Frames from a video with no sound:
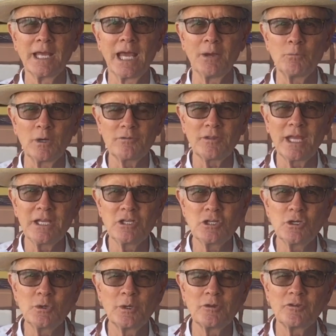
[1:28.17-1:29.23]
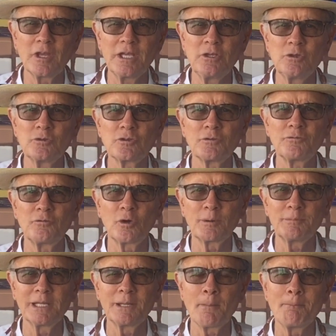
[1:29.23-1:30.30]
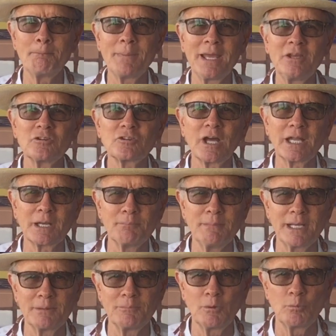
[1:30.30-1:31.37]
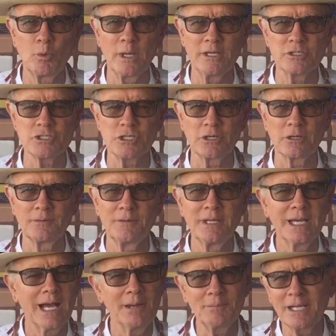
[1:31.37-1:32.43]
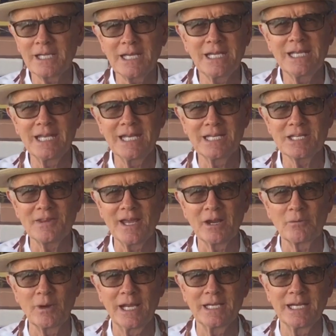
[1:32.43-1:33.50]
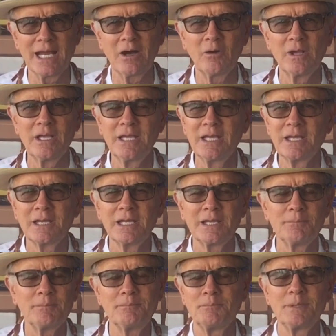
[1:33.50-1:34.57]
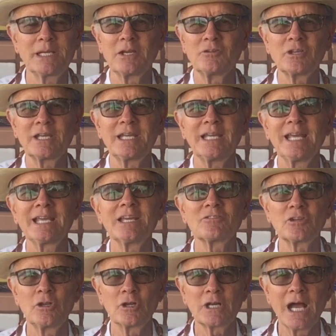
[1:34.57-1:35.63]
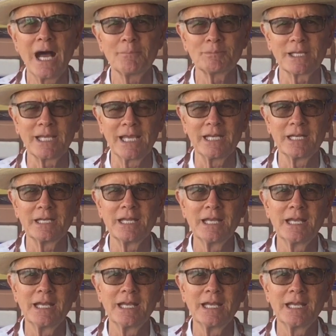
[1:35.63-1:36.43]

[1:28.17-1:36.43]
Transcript: And what they do is they use a formula based on a minimum wage here. I'm not going to get into that right now because it gets a little complicated.